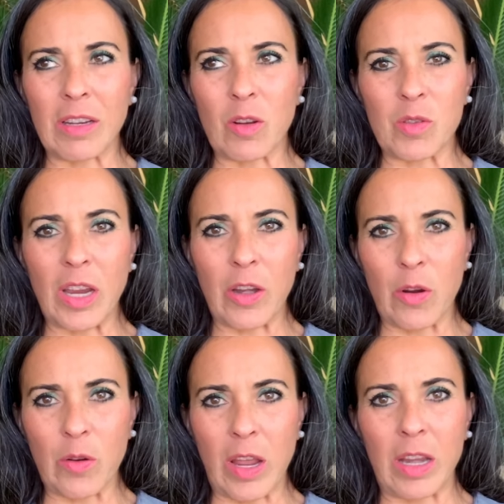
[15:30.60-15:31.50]
say
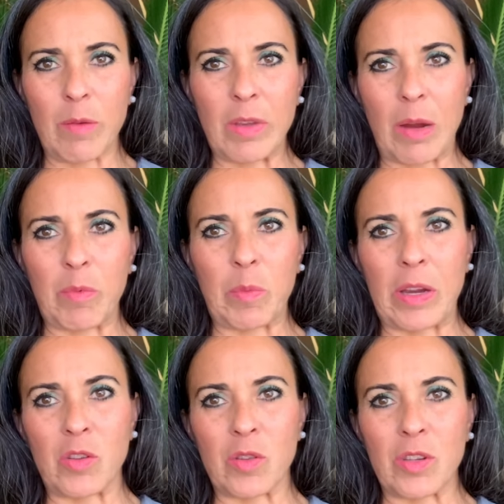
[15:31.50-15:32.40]
no to any type of
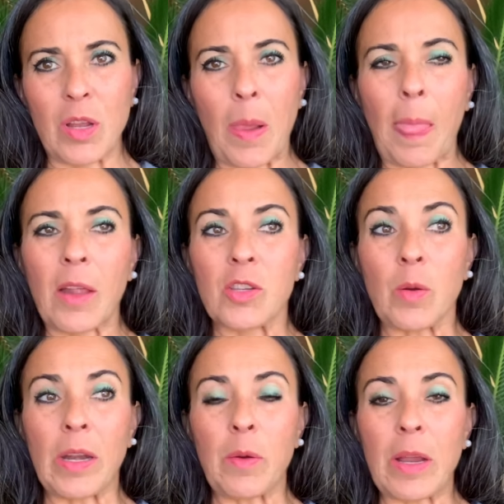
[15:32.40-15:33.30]
pastries. So
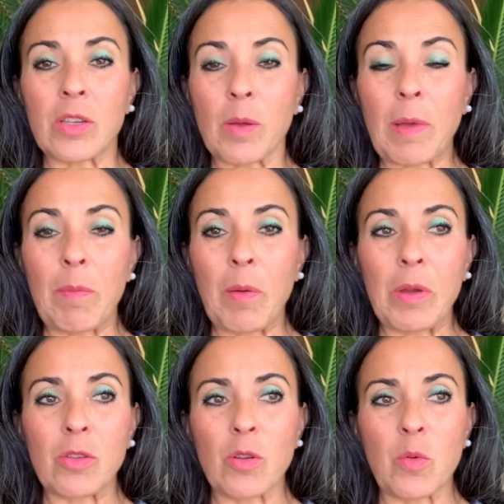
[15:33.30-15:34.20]
anyway, so maybe we
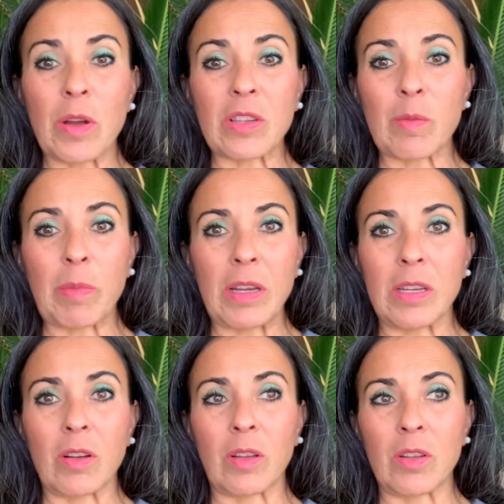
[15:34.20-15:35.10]
do a recipe
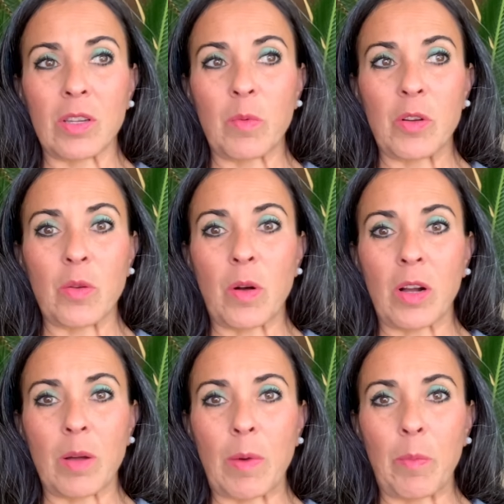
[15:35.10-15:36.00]
deal and see what you all
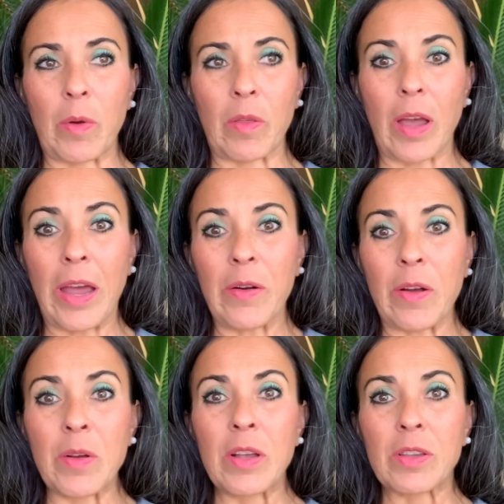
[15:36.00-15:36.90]
come up with. I don't
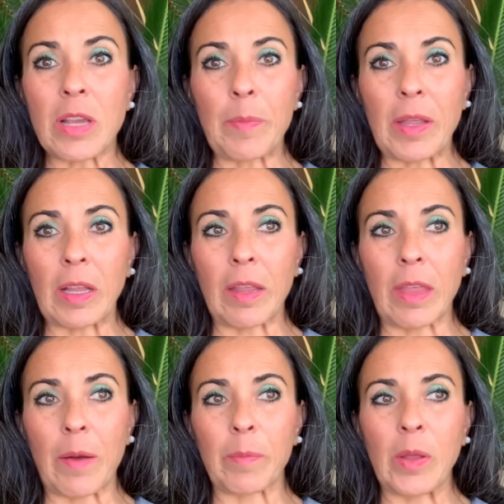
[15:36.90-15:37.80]
know, something like
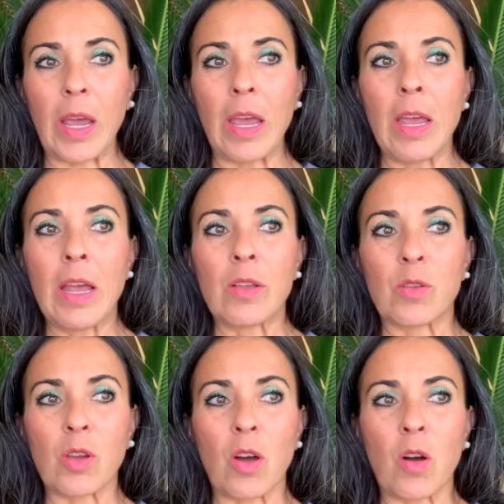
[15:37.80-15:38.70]
that, okay?
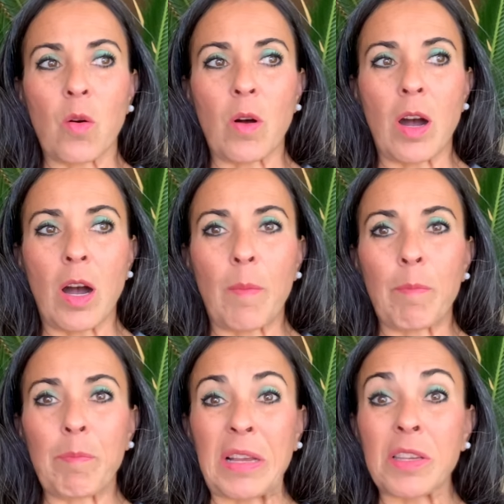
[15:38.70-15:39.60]
So
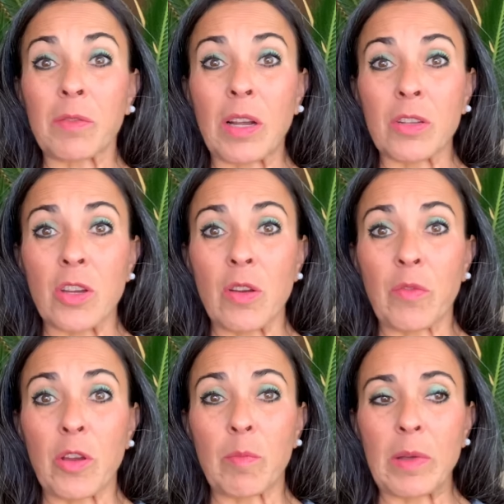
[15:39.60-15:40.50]
best of luck to you
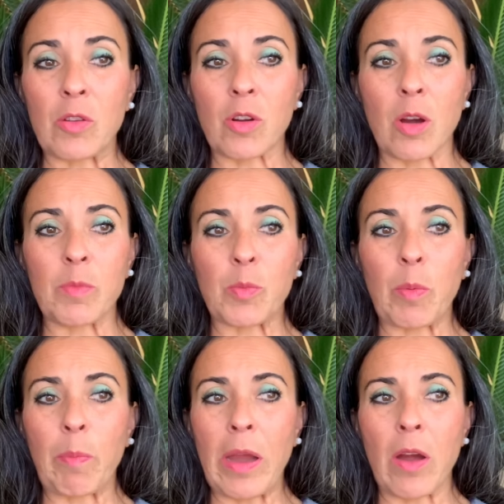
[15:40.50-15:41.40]
for your midterms.
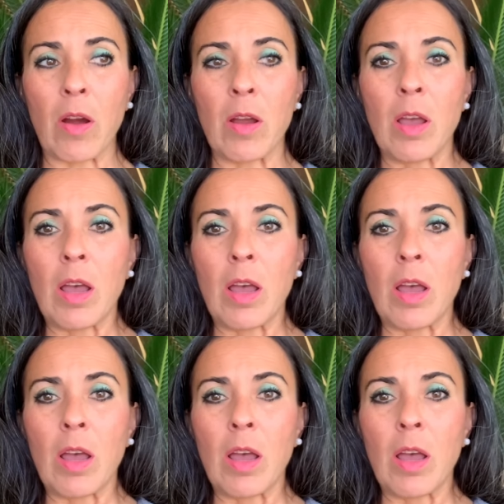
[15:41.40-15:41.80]
Prepare,